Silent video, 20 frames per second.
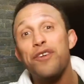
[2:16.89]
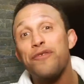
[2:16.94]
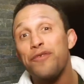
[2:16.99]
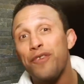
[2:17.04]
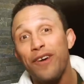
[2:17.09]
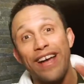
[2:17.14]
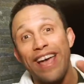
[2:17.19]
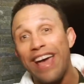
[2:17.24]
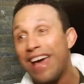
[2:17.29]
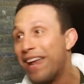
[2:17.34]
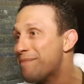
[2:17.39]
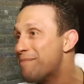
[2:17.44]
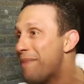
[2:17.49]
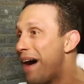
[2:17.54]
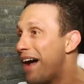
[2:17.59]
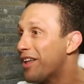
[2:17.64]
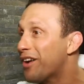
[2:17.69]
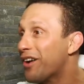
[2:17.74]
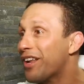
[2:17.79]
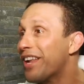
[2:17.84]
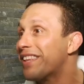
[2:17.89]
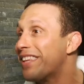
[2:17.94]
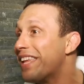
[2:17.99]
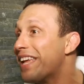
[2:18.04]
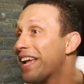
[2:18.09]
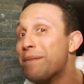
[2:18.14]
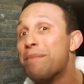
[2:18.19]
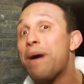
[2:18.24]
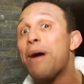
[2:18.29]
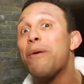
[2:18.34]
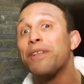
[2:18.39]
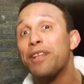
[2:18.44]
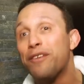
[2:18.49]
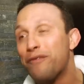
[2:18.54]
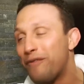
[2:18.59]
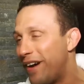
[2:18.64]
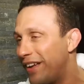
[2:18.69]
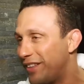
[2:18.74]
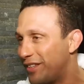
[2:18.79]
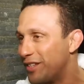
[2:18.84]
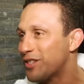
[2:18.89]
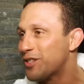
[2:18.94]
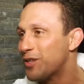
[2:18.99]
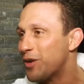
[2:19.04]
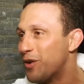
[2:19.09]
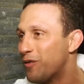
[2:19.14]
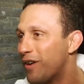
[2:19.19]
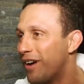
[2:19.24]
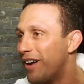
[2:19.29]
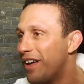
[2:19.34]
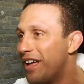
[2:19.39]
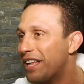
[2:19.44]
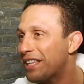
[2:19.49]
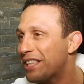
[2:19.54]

you forget about it. You're going to think about when the fight is over.